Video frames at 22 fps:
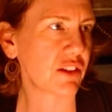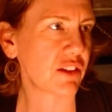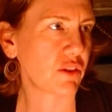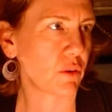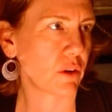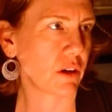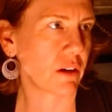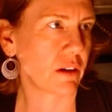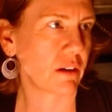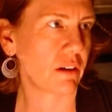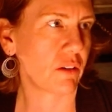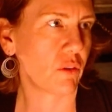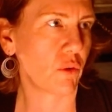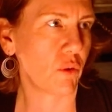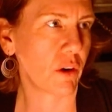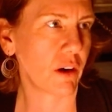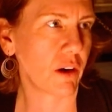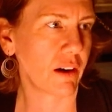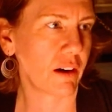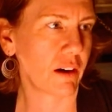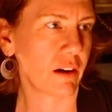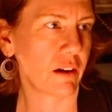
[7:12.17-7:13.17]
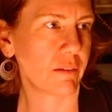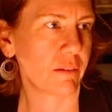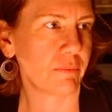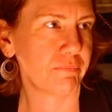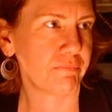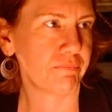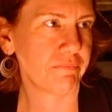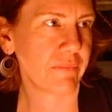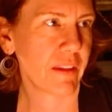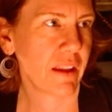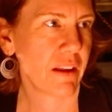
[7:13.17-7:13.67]
or, or
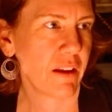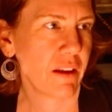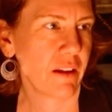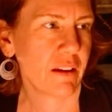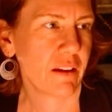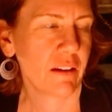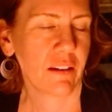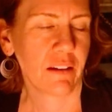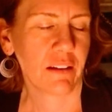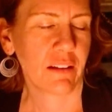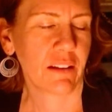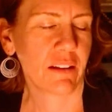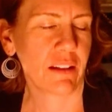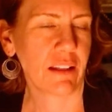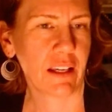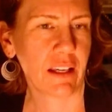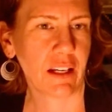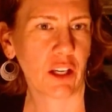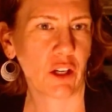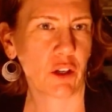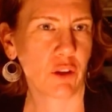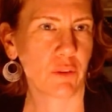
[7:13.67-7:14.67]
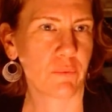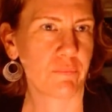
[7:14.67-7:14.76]
Right. You know.